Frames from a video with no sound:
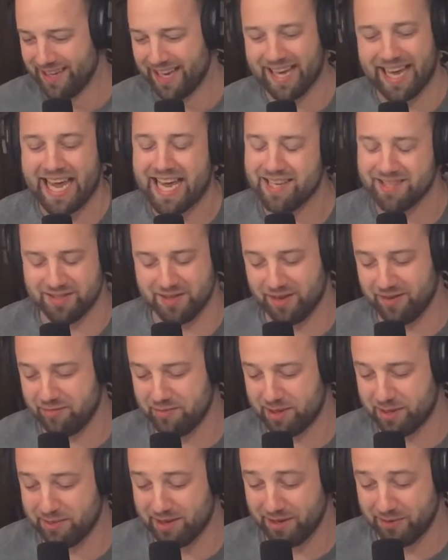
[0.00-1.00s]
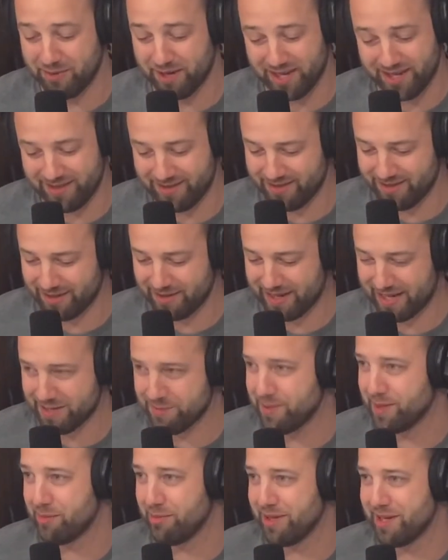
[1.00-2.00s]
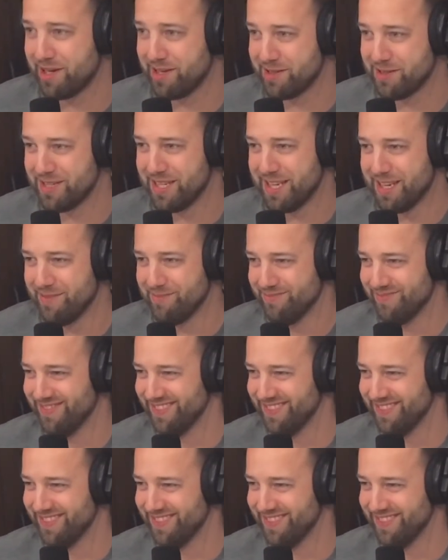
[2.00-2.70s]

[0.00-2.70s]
I hate softball, by the way. Don't ask me to play in your team.